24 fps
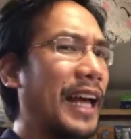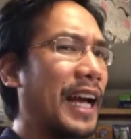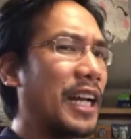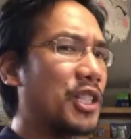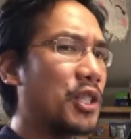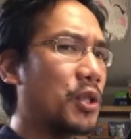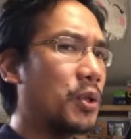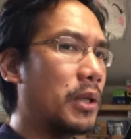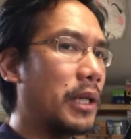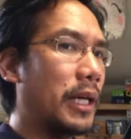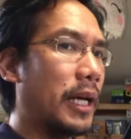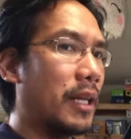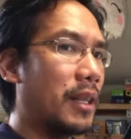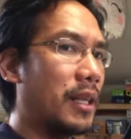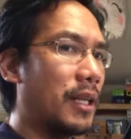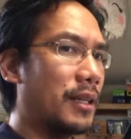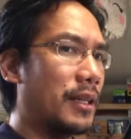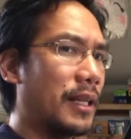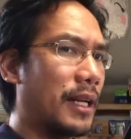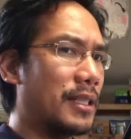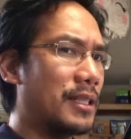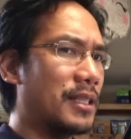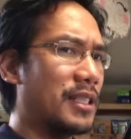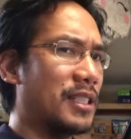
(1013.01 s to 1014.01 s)
Naturally, I
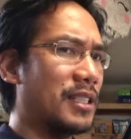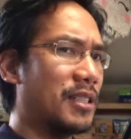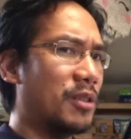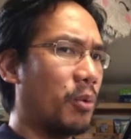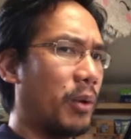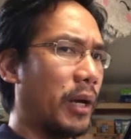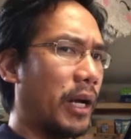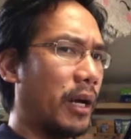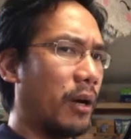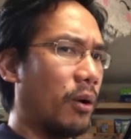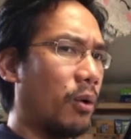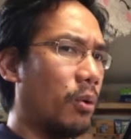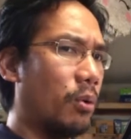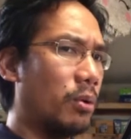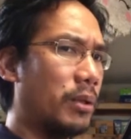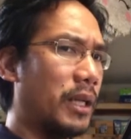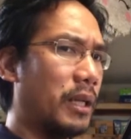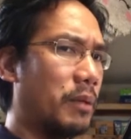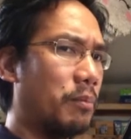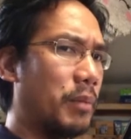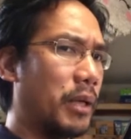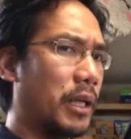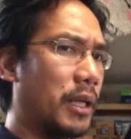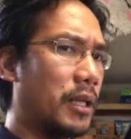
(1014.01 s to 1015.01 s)
think that's just the way I
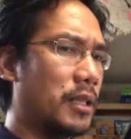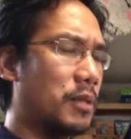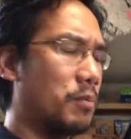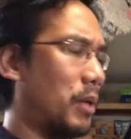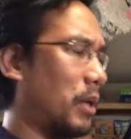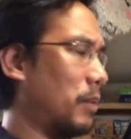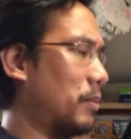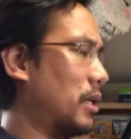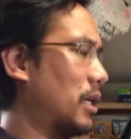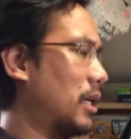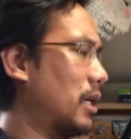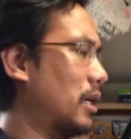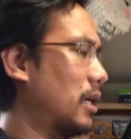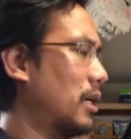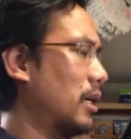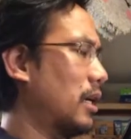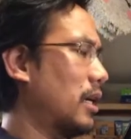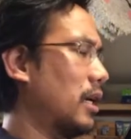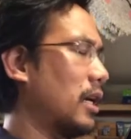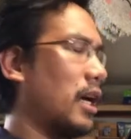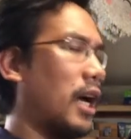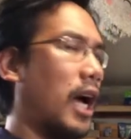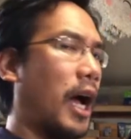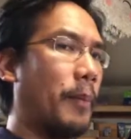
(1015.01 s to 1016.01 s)
hold it because maybe
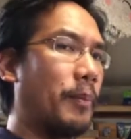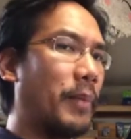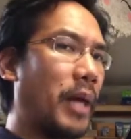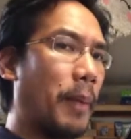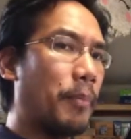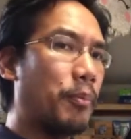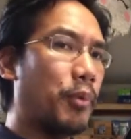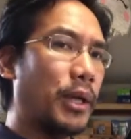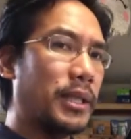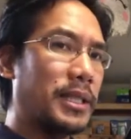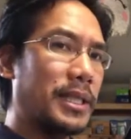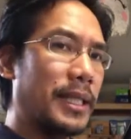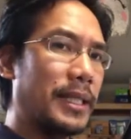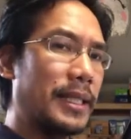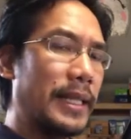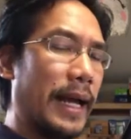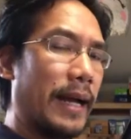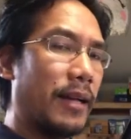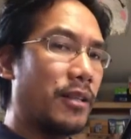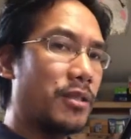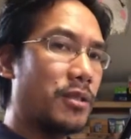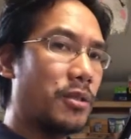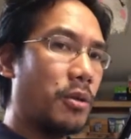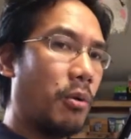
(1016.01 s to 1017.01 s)
I'm not pressing
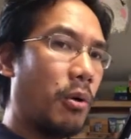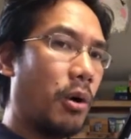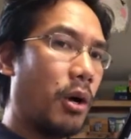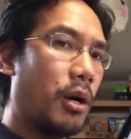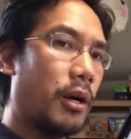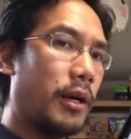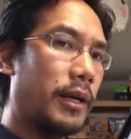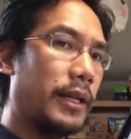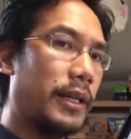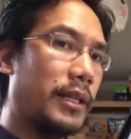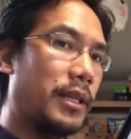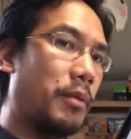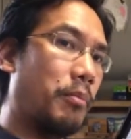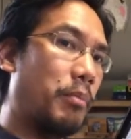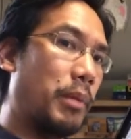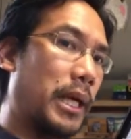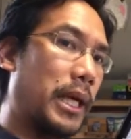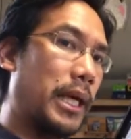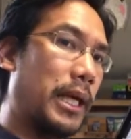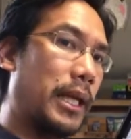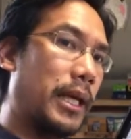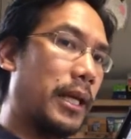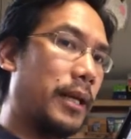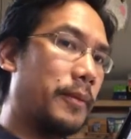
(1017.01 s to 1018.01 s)
down so hard at the
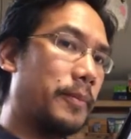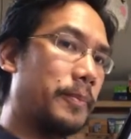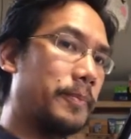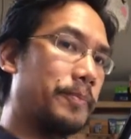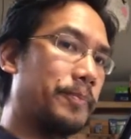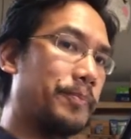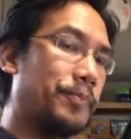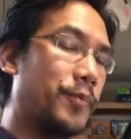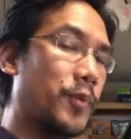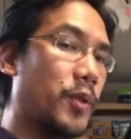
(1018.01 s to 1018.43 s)
beginning.